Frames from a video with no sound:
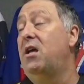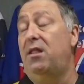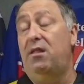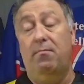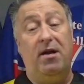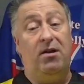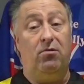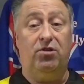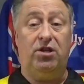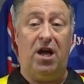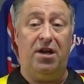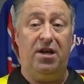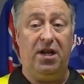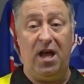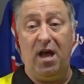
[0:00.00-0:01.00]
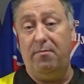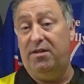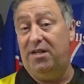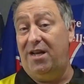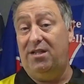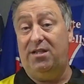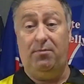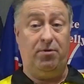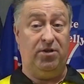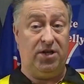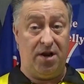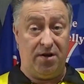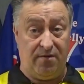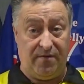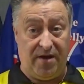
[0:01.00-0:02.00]
The mental side of the game is
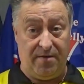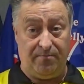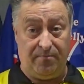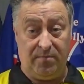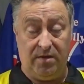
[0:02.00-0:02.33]
80% of it.